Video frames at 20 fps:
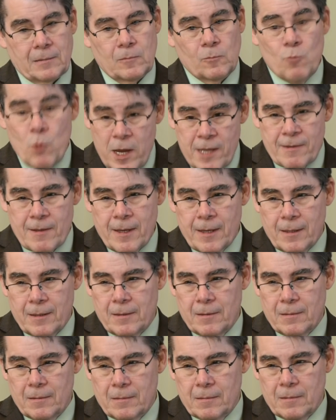We
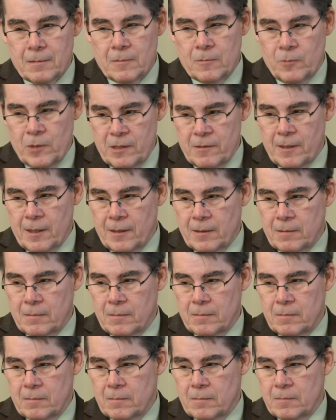think
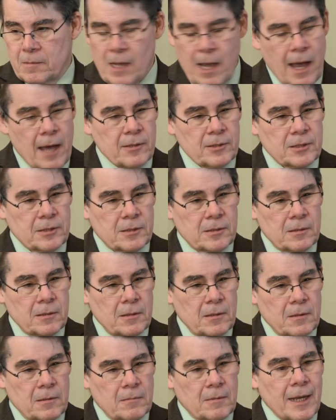the House
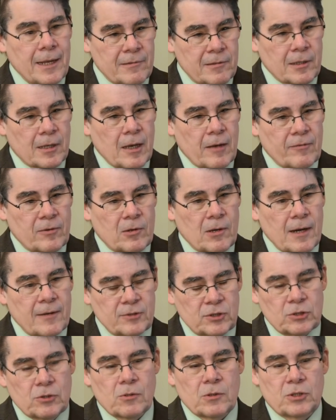and the governor
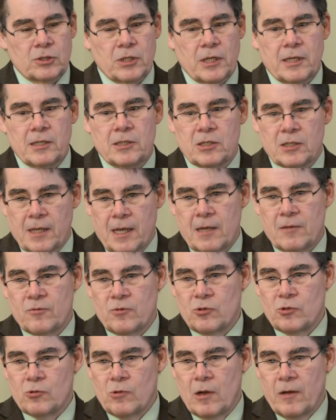have shortchanged
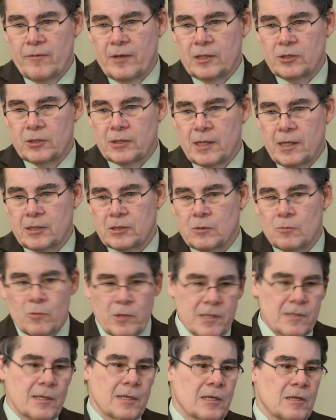K-12 education.
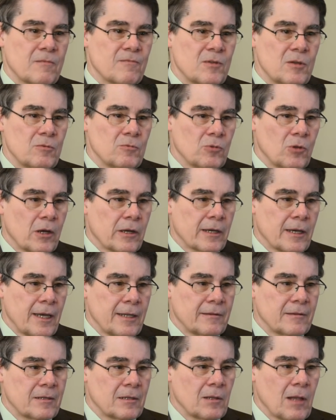We think if you look
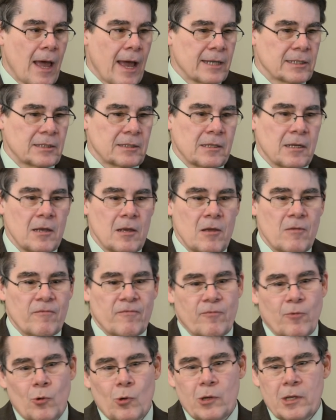at the last
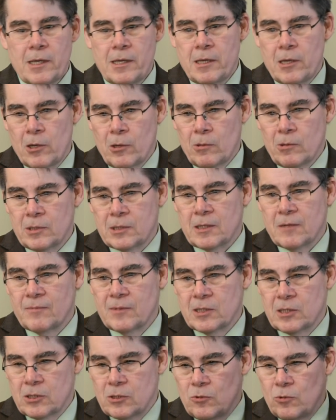40 years of
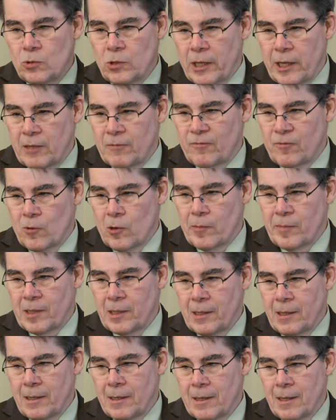the school aid
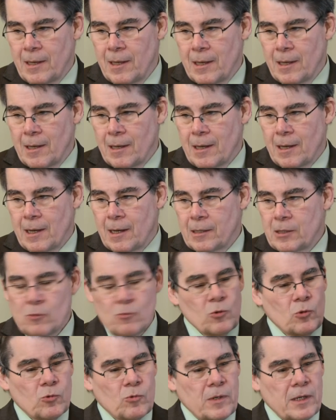formula, you
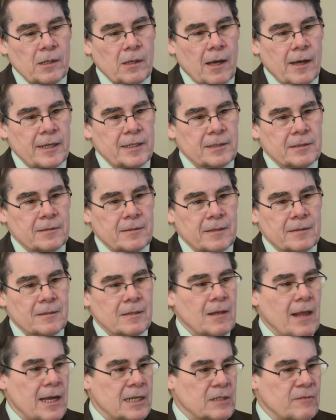will realize that
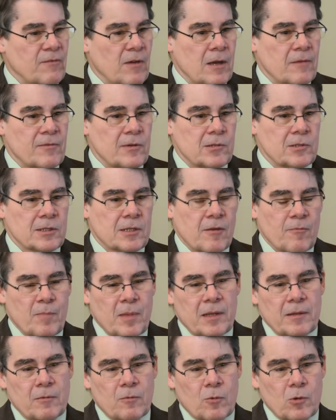the last 5 years have
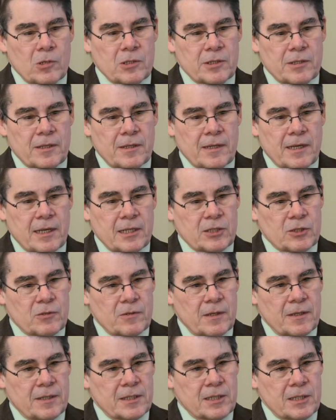been the worst in the
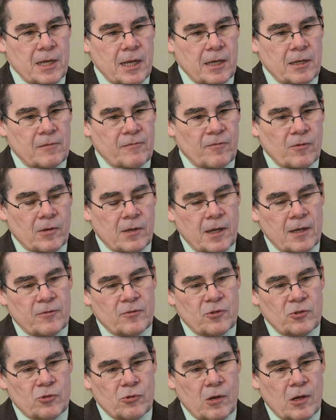history of the state for
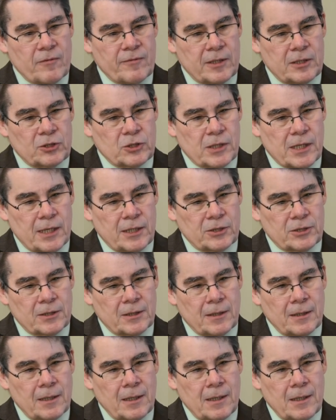K-12 education.